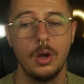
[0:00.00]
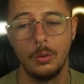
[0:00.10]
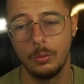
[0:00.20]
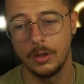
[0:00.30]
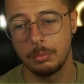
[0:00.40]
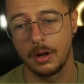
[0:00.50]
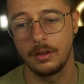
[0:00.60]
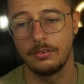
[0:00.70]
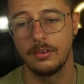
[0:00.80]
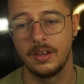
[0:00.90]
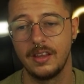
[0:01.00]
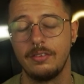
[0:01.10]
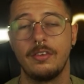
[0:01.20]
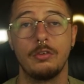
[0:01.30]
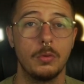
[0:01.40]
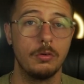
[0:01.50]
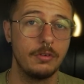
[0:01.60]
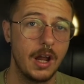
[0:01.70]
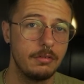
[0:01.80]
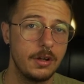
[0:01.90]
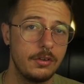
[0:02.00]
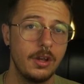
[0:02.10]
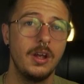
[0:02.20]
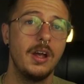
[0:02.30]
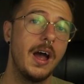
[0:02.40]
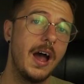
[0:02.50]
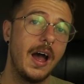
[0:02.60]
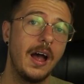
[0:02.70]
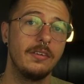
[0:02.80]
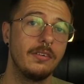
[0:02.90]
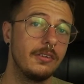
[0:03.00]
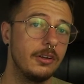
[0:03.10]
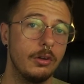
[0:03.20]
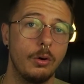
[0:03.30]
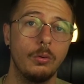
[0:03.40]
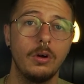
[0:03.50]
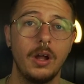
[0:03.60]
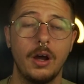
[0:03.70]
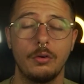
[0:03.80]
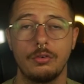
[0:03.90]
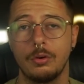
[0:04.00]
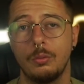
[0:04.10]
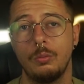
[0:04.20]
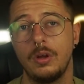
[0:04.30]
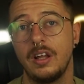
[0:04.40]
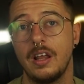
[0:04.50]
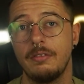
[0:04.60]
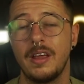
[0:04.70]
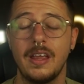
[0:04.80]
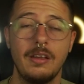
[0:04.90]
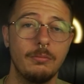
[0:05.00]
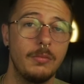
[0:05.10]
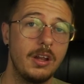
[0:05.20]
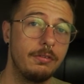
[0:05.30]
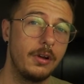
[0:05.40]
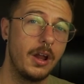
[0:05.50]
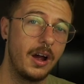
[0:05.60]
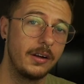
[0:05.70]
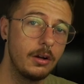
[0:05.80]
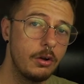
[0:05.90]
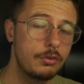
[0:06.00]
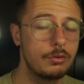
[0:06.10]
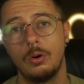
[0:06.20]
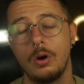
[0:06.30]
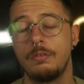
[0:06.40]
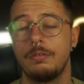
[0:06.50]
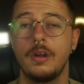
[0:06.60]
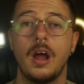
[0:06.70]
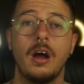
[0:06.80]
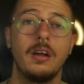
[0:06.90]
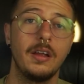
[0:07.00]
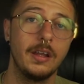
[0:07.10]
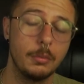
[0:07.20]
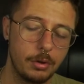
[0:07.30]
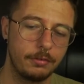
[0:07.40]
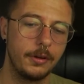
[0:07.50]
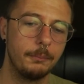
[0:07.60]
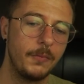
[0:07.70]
when the price hits this moving average and no else. So we leave it even if we are in a loss or if we are in a profit.